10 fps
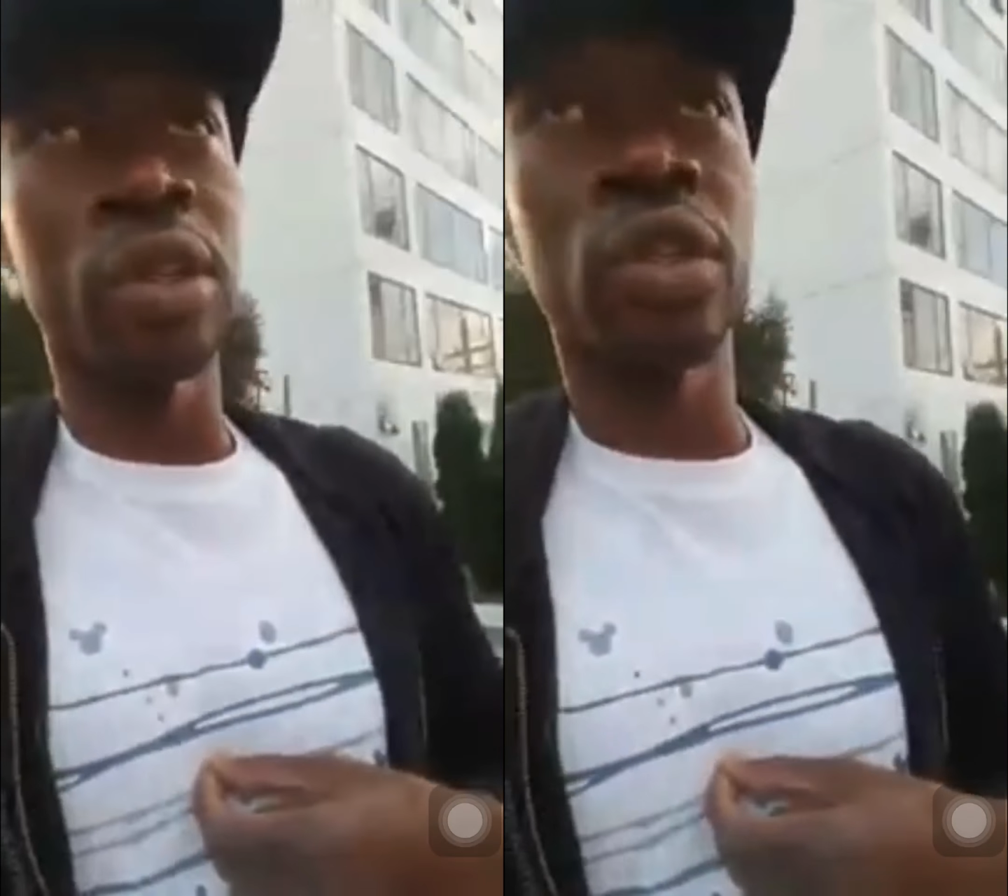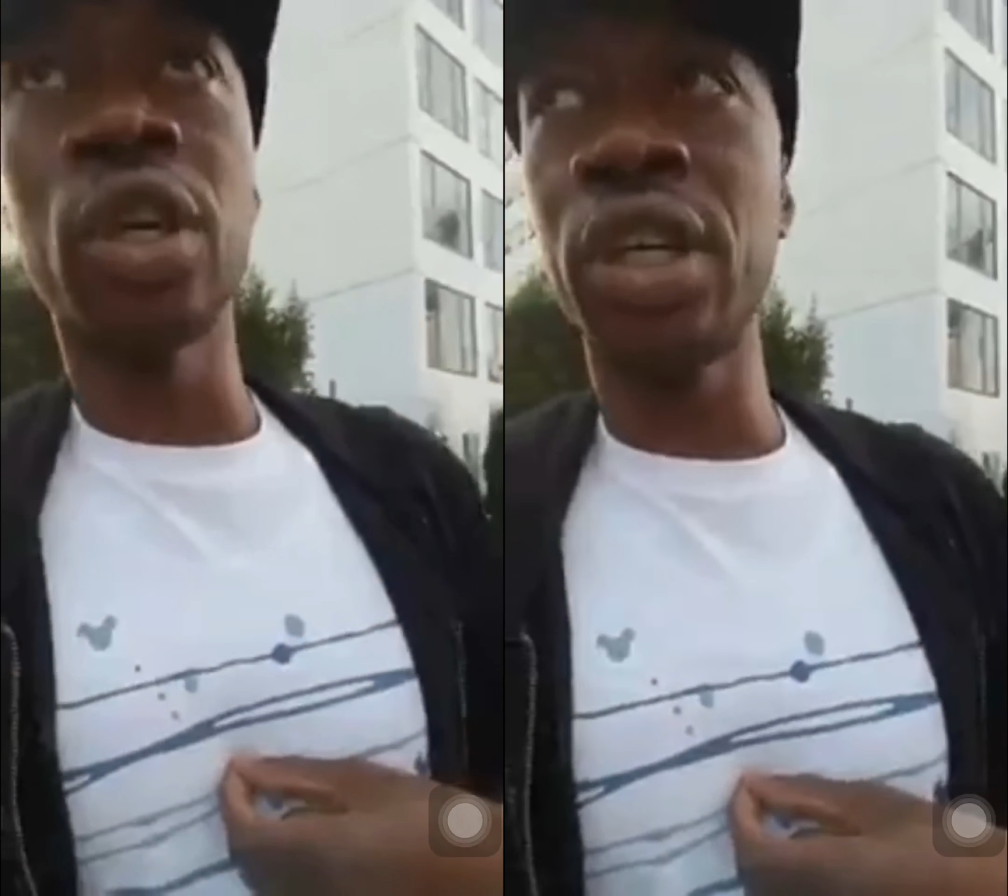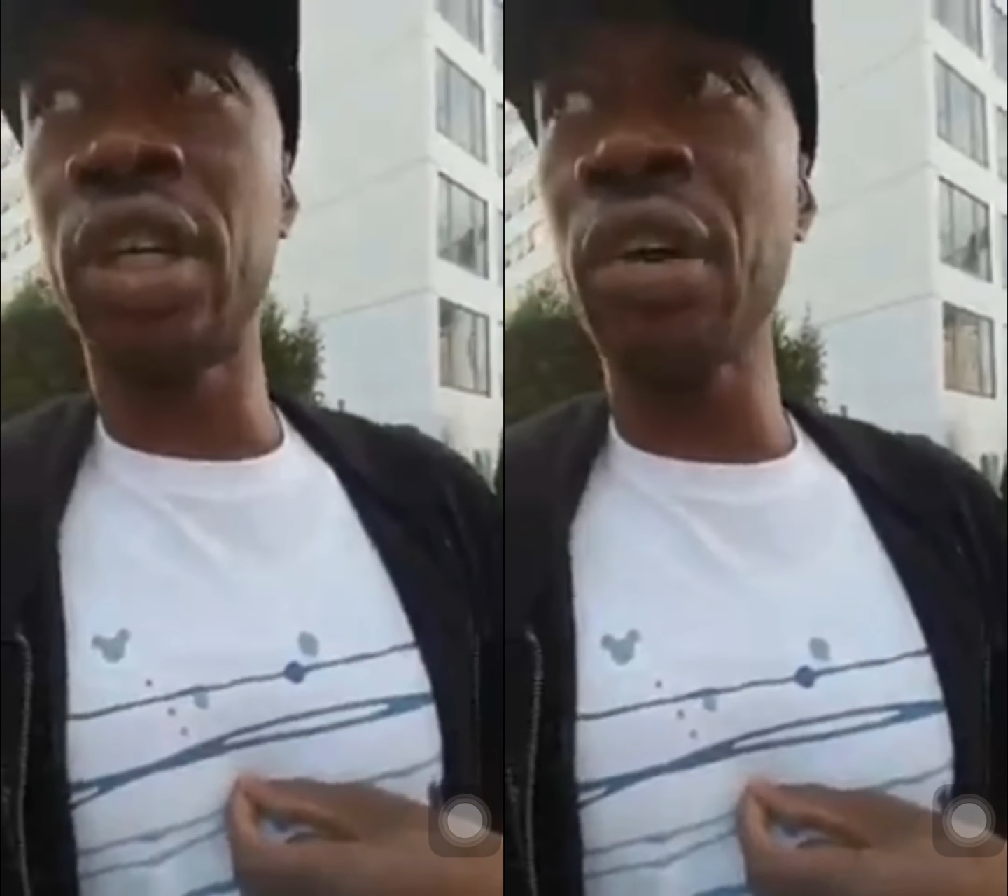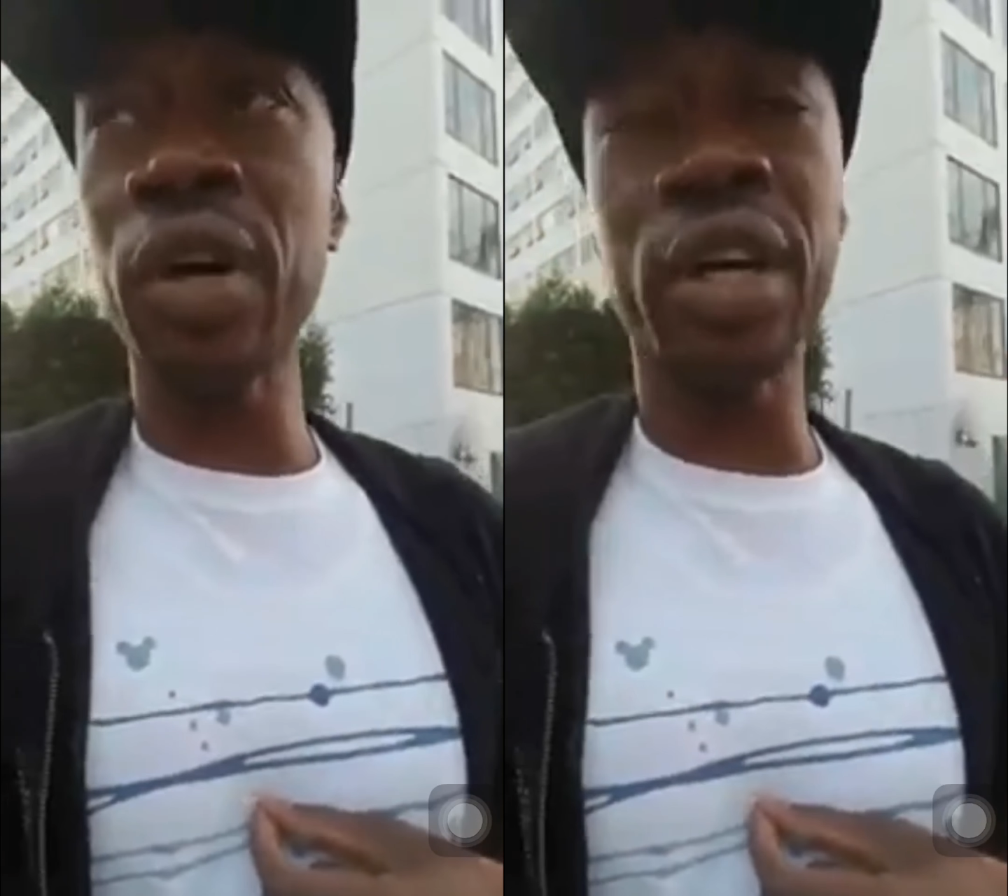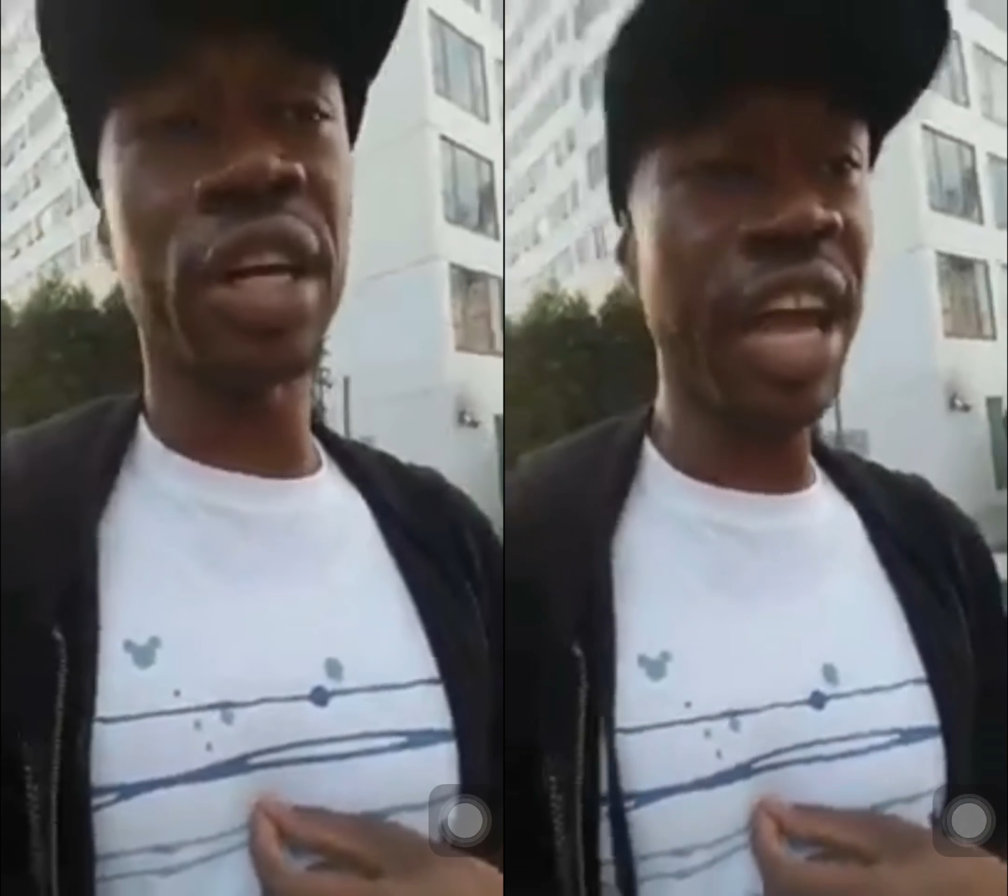to give
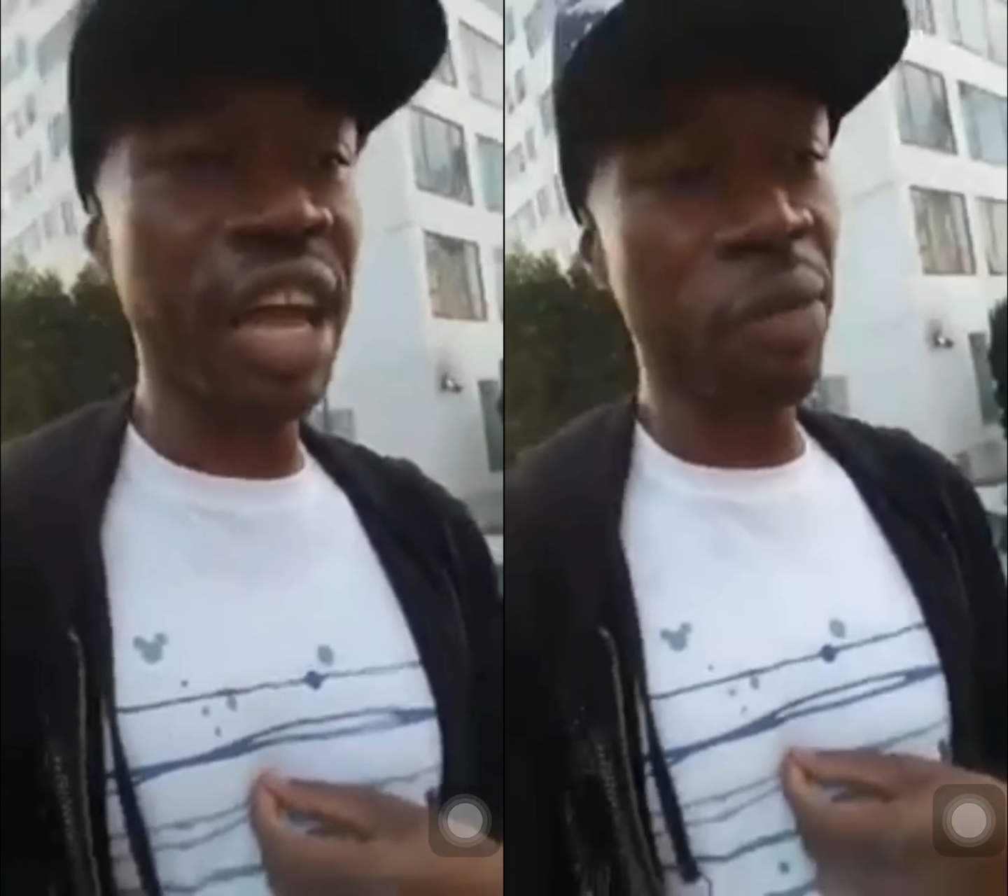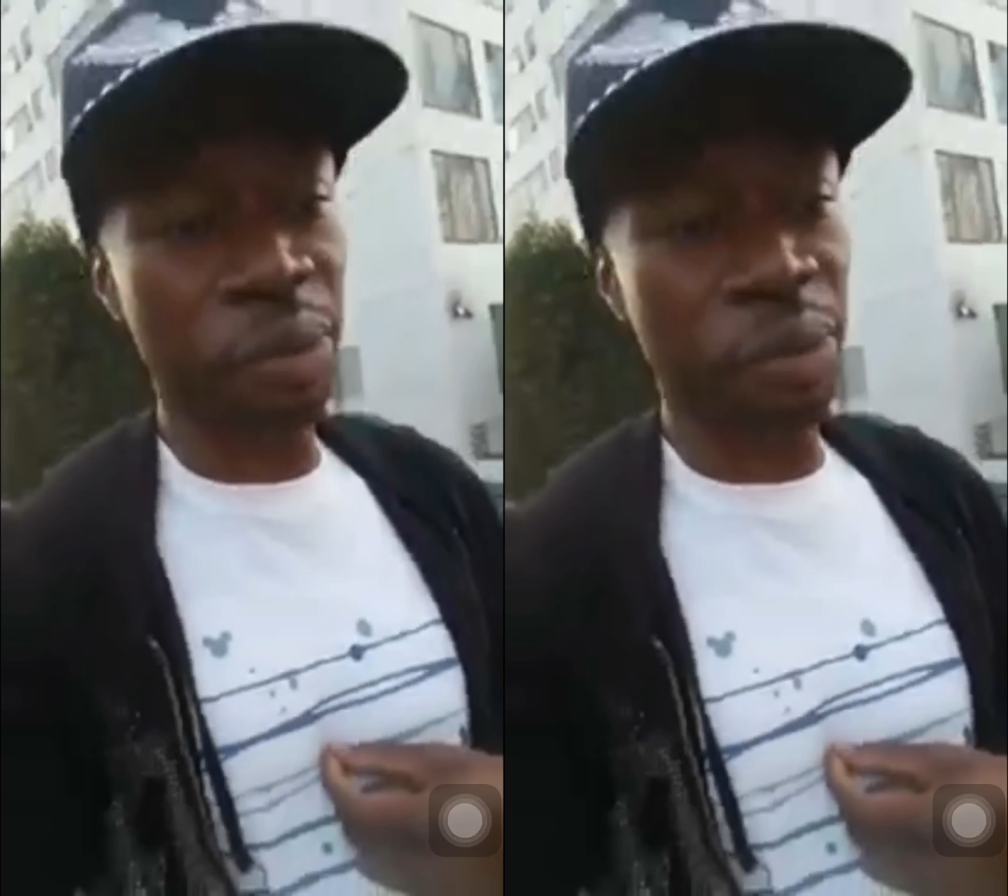her the name of